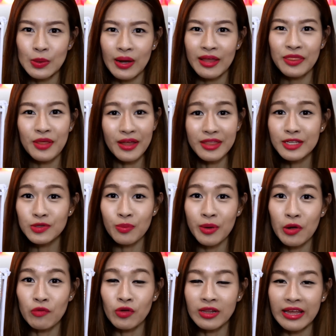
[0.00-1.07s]
So I thought this would be
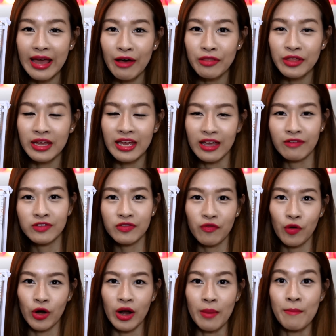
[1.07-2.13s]
a really healthy gift
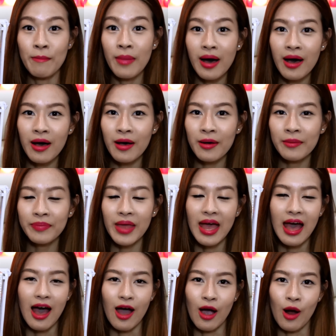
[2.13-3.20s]
for a mom
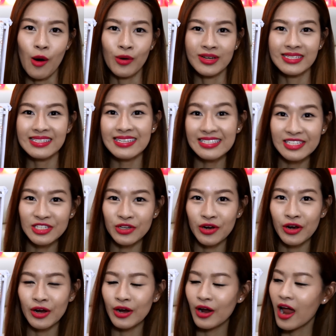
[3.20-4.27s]
or a
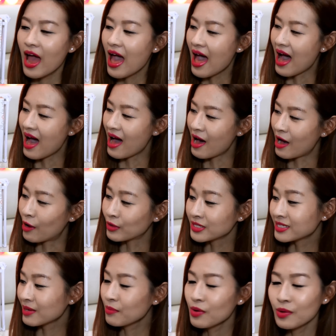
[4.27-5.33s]
sister, or
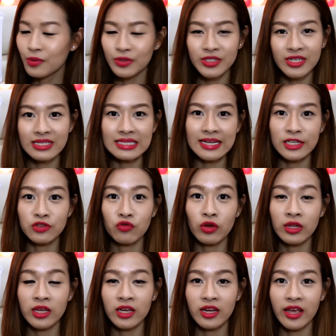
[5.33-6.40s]
someone who just takes
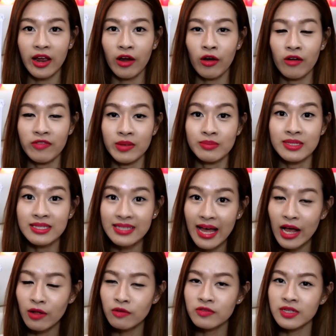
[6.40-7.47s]
really good care of
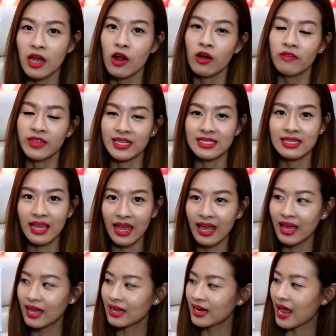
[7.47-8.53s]
themselves, their
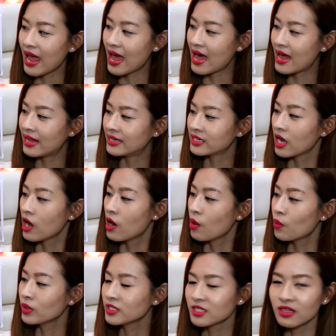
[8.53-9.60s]
skin, and
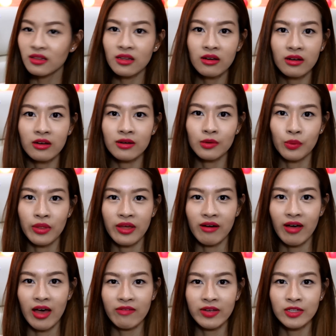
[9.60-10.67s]
wants to look good without
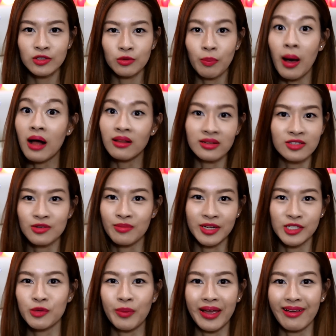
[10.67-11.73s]
having to pull on too
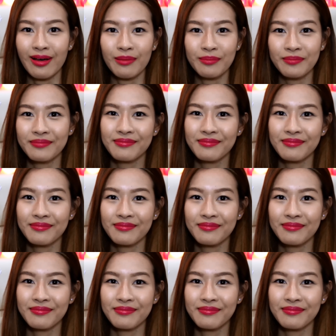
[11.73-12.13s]
much makeup.